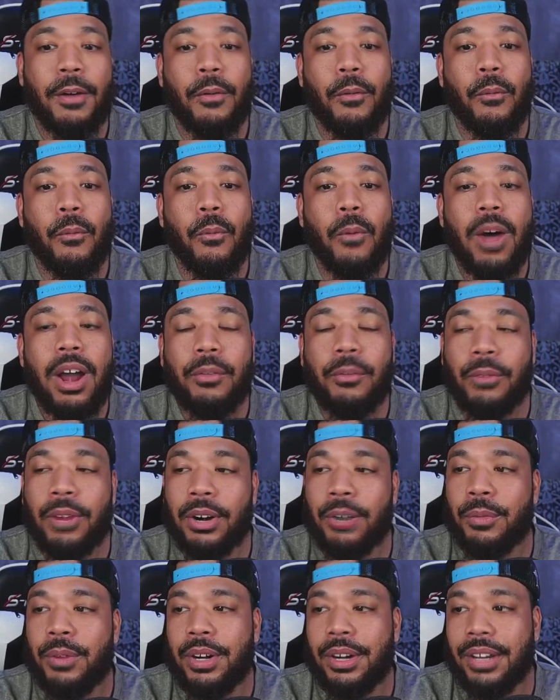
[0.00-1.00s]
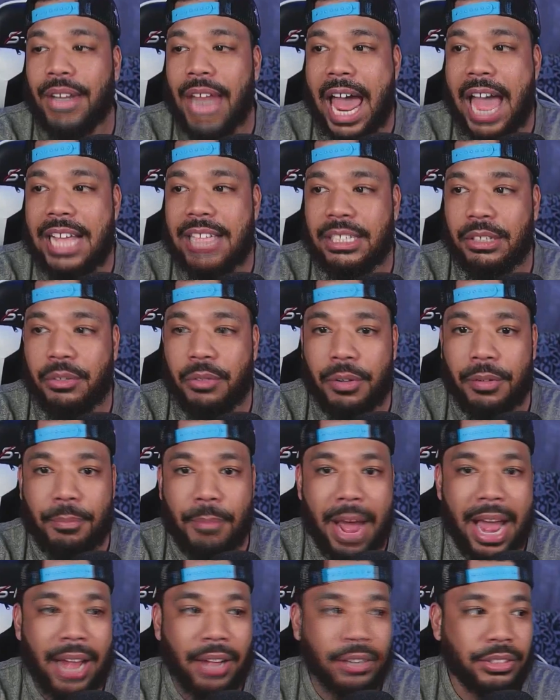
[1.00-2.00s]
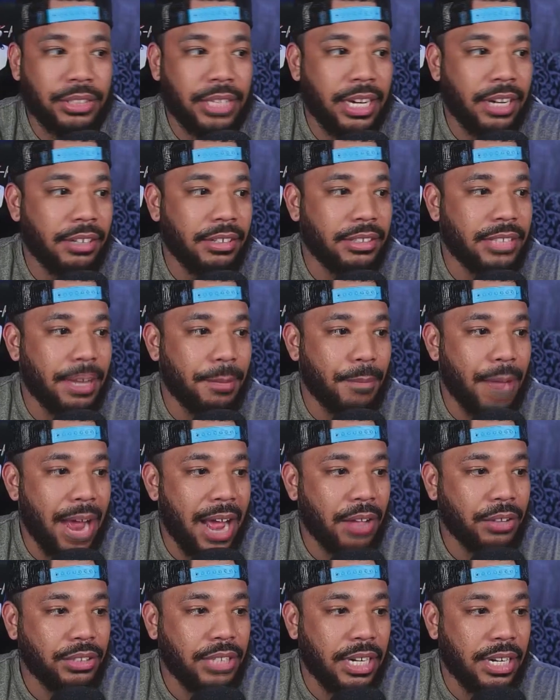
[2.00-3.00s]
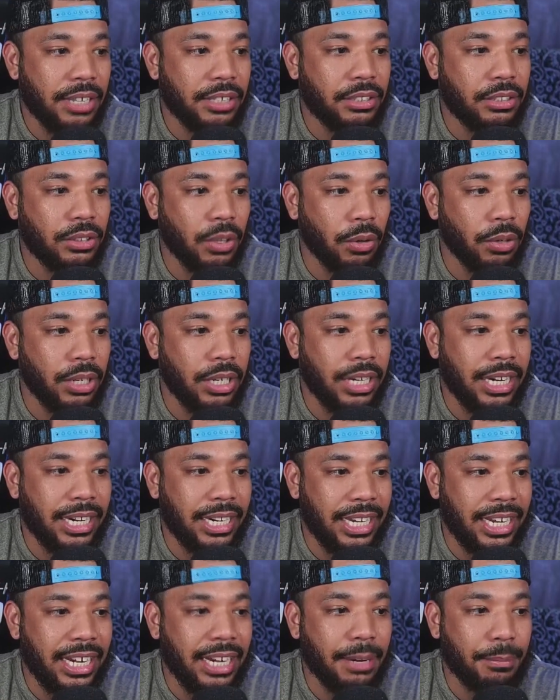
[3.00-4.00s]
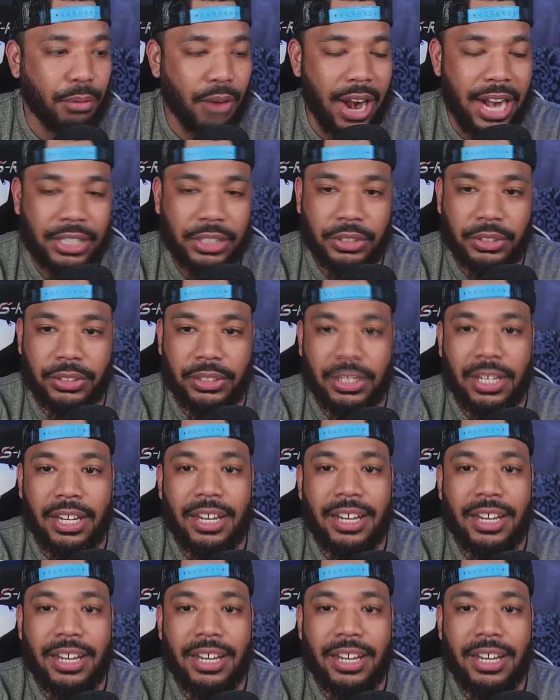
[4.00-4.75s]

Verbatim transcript: What we're realizing with Myles Garrett is that Myles Garrett is so good at getting pressures